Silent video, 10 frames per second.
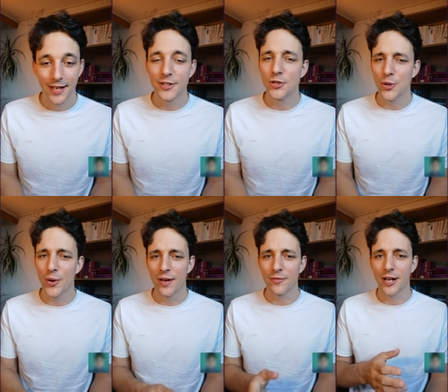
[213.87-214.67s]
And do you
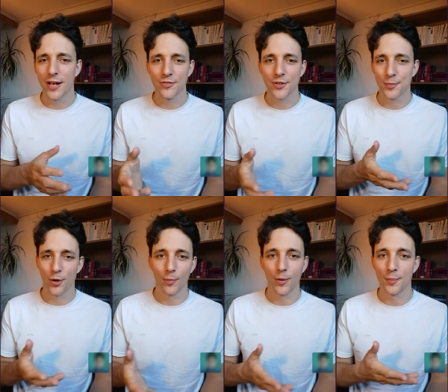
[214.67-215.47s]
ever have the
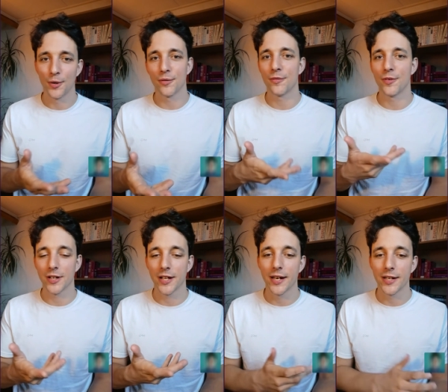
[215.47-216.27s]
problem of
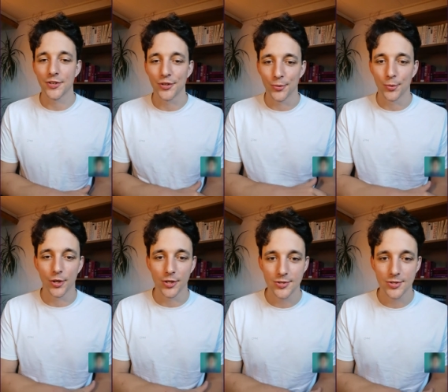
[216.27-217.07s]
forgetting your
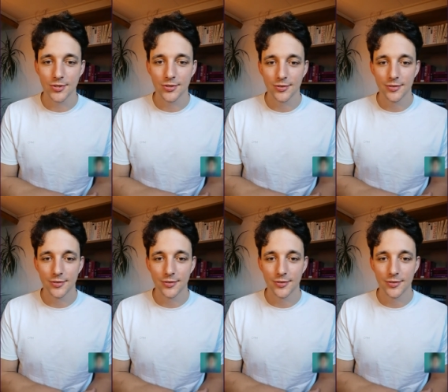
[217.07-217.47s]
words?